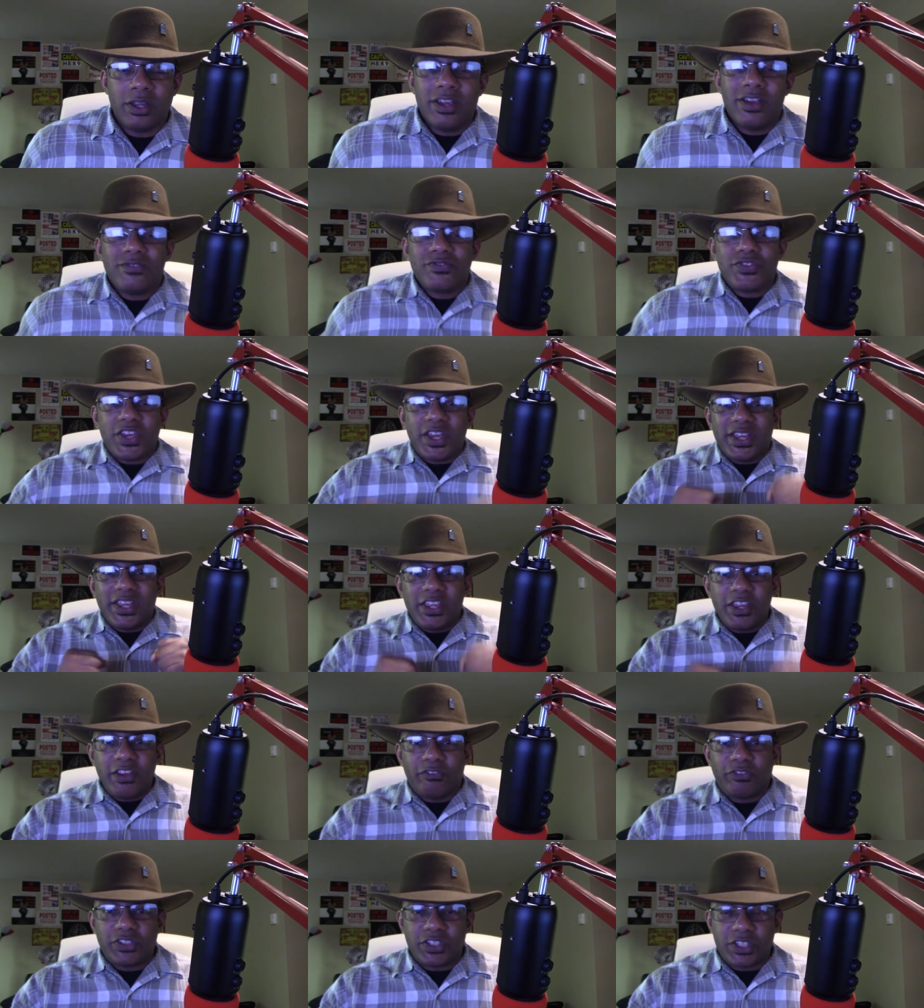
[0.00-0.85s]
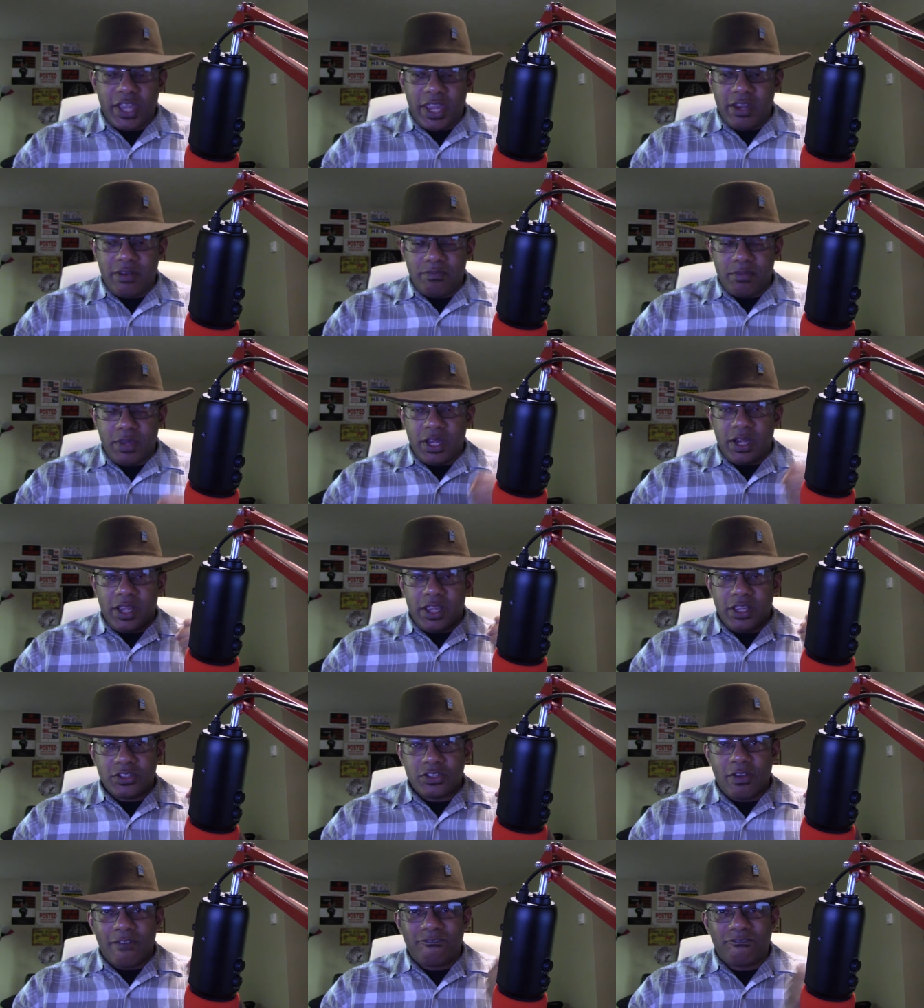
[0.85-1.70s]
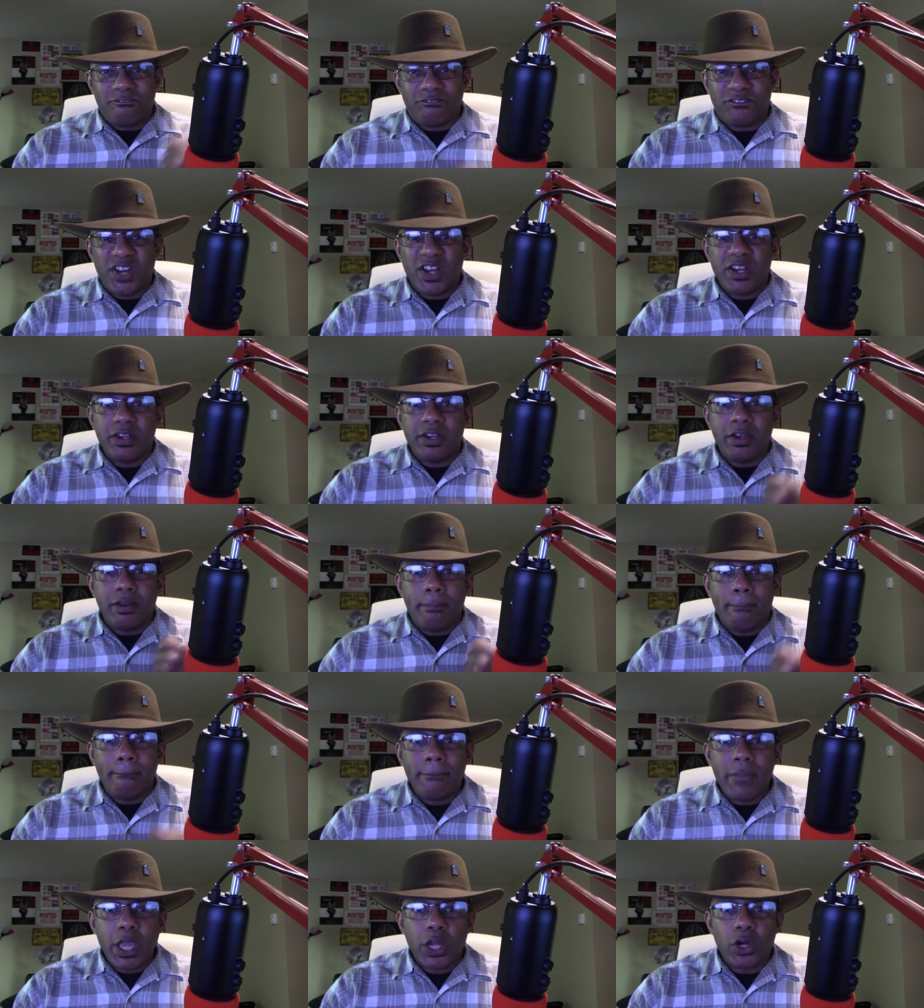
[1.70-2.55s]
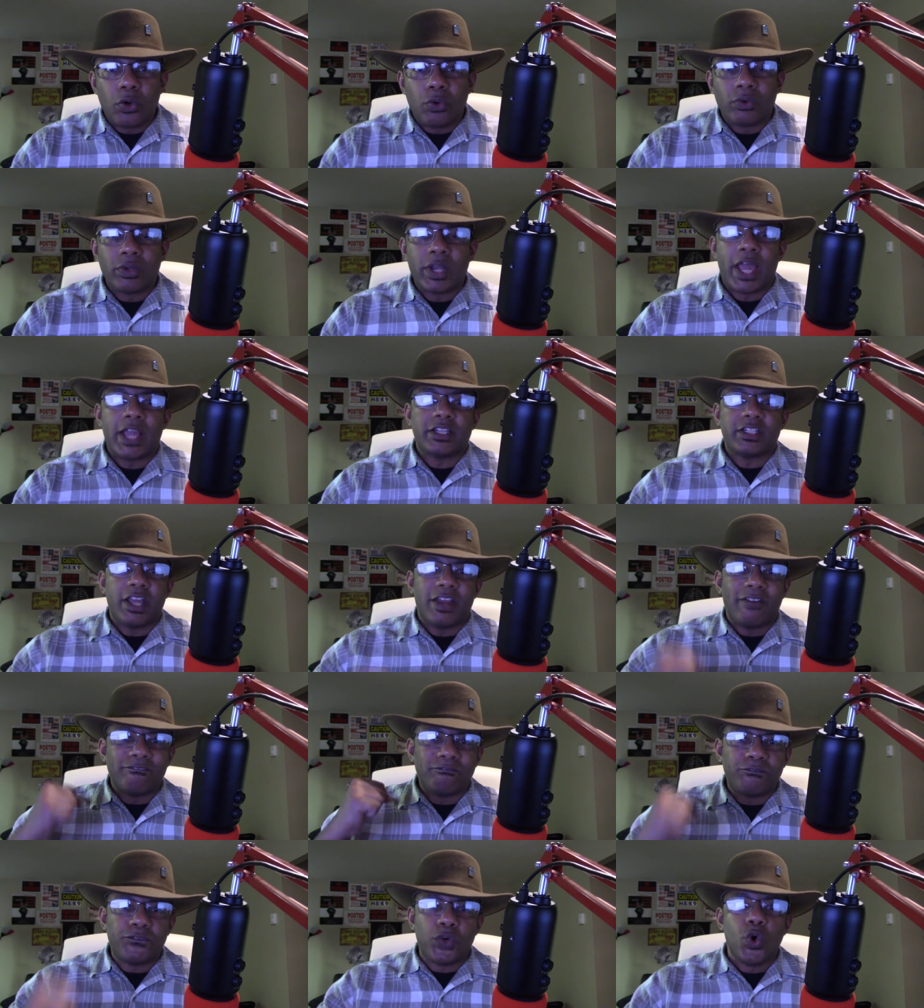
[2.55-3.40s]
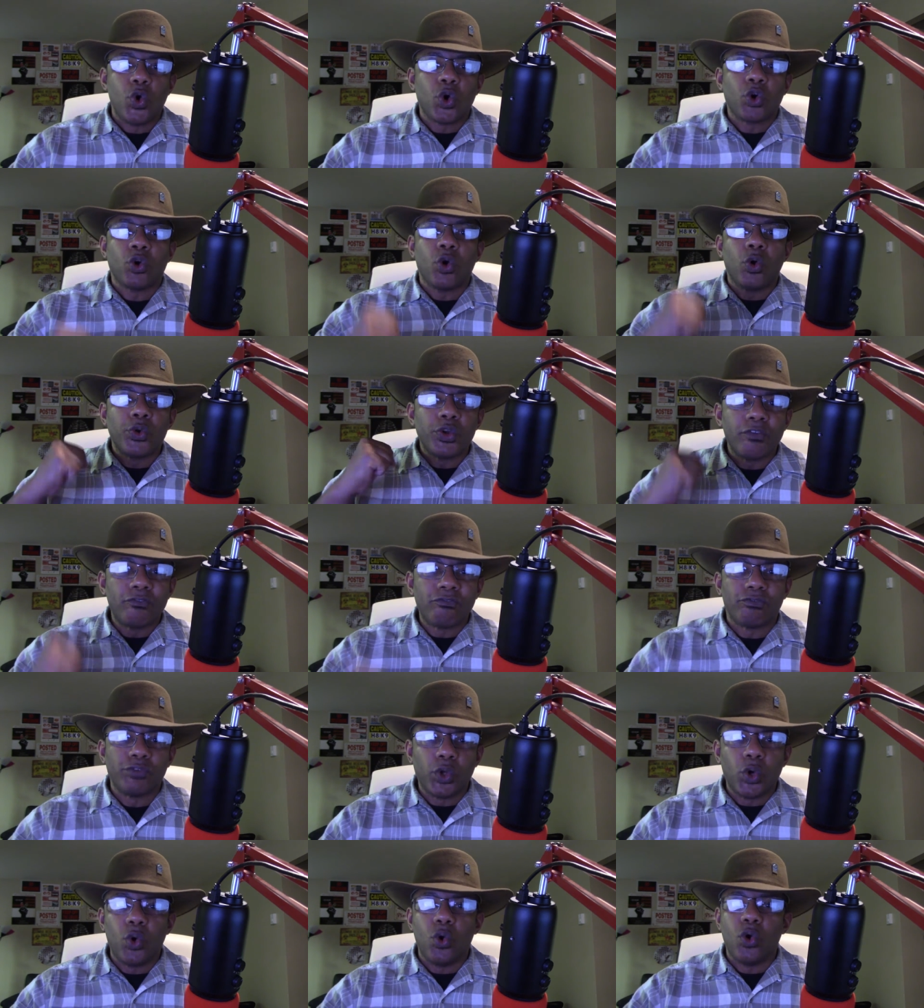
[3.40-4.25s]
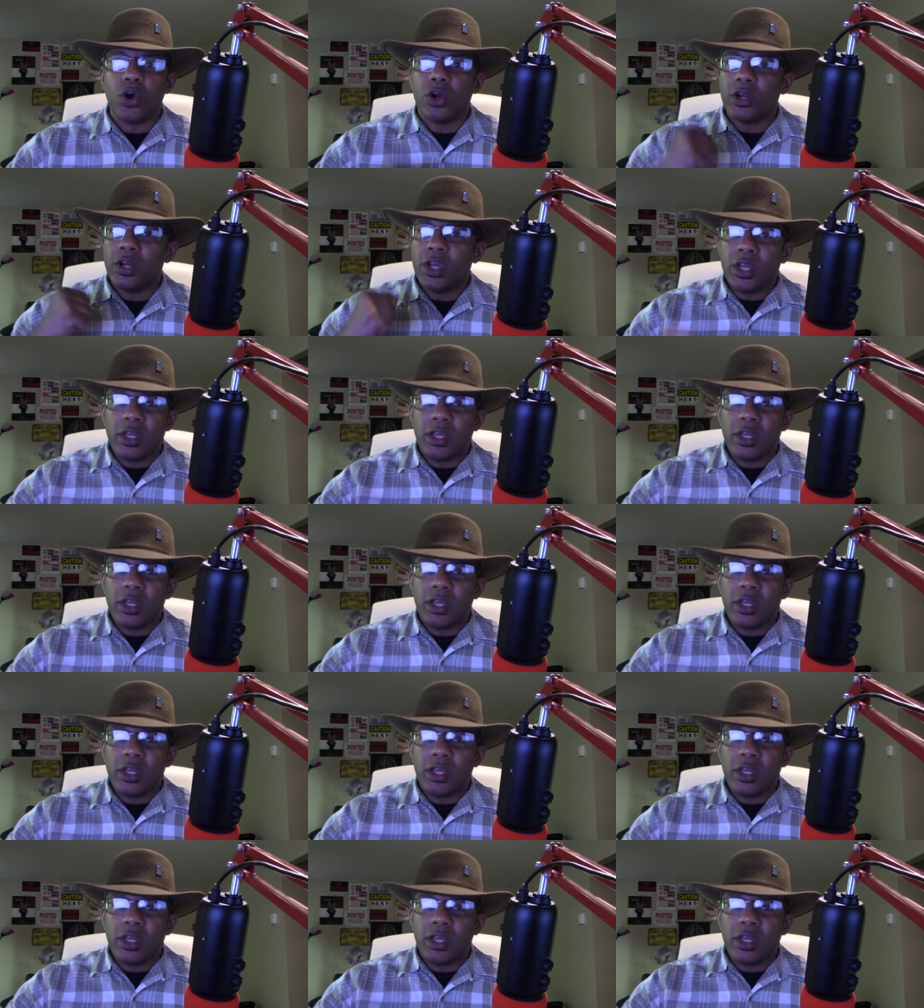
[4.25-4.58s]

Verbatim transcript: Your if statement is a fundamental, like that four on the floor,